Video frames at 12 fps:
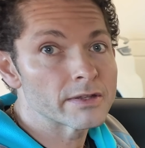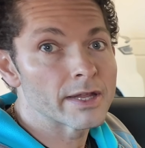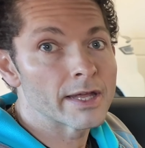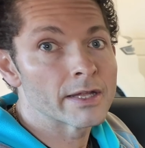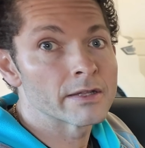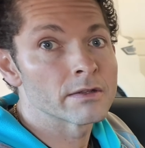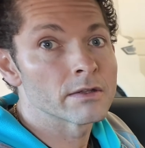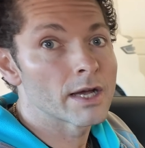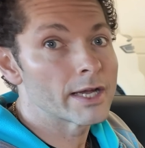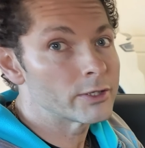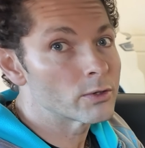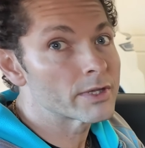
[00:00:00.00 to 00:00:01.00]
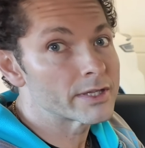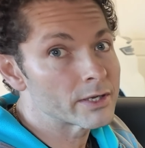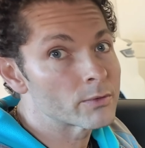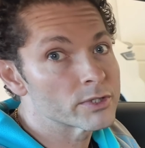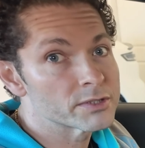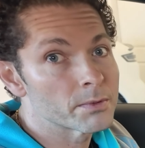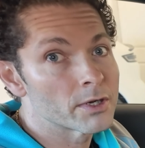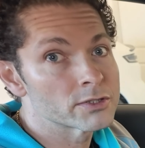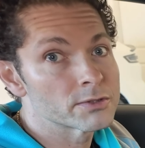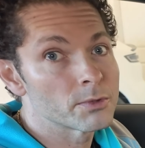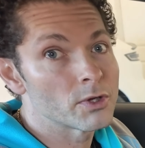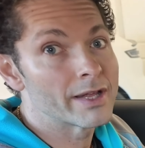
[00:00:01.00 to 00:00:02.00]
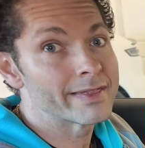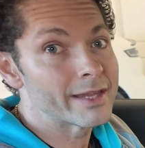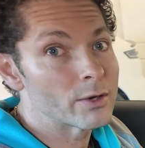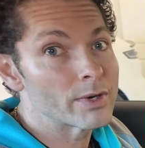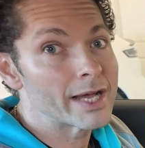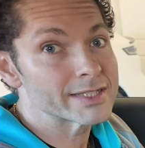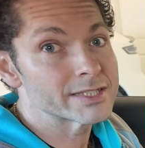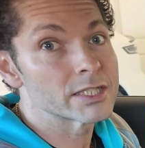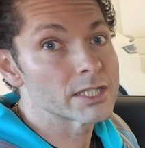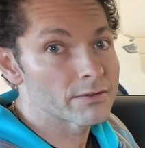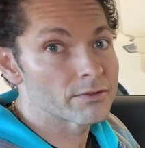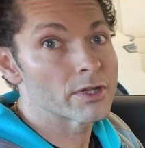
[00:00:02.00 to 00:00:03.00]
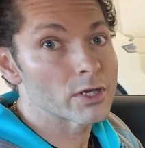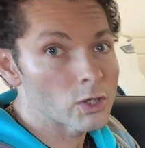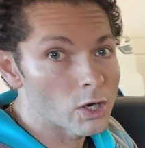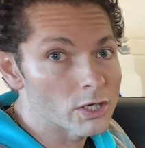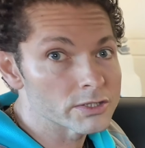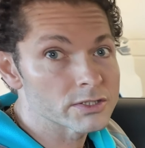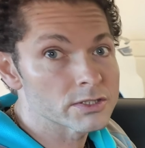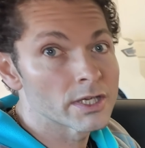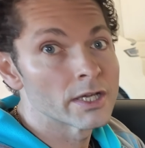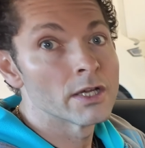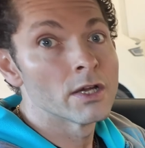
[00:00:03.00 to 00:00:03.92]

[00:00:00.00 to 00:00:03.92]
then I know that they're responsible and they would actually cover the costs